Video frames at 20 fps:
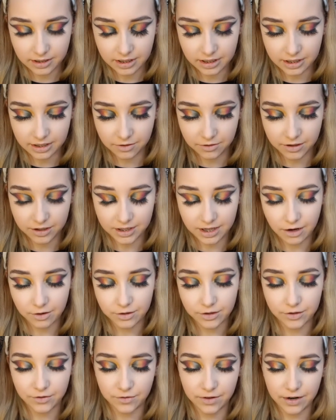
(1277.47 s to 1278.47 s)
it
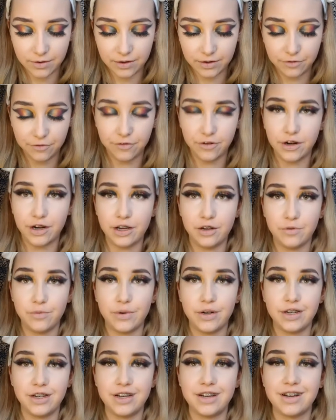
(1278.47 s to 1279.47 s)
sounds very funny
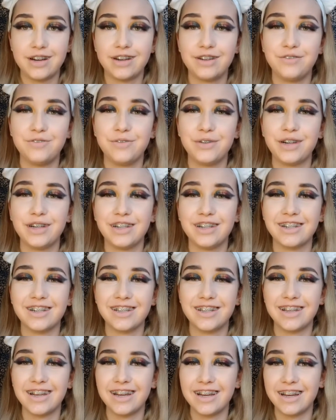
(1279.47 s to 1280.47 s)
when you're
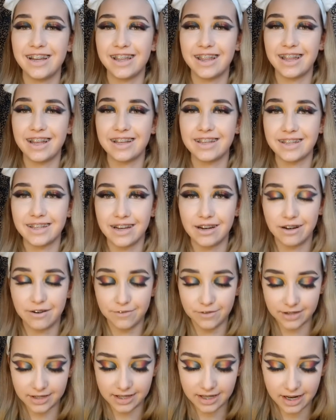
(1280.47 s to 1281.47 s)
saying this
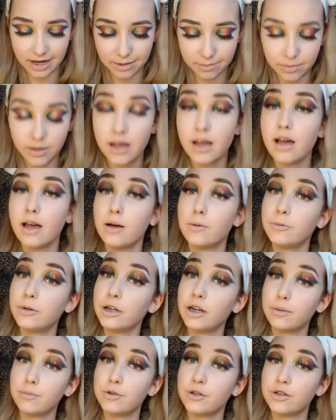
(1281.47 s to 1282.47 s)
every time.
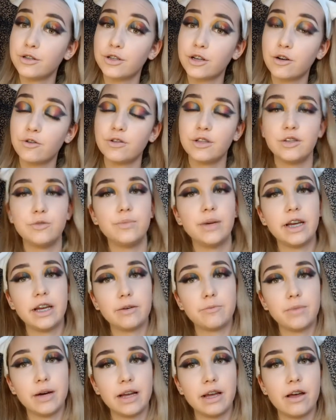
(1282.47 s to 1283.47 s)
But I'm just going to
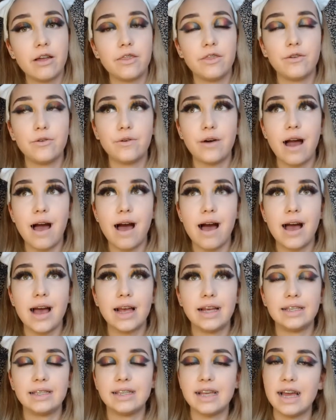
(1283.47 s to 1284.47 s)
bake my under
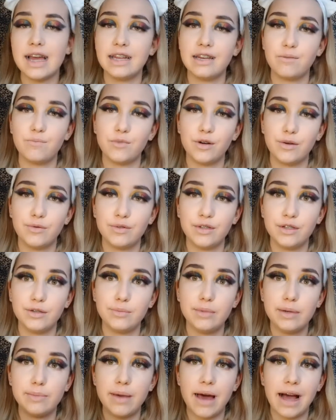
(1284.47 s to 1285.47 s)
eyes and I'm going to
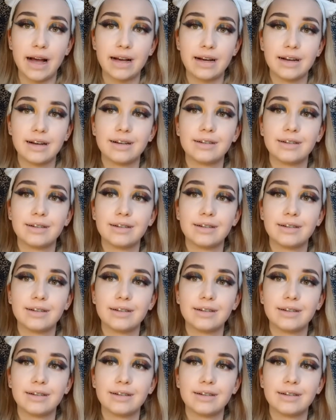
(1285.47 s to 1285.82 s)
be back.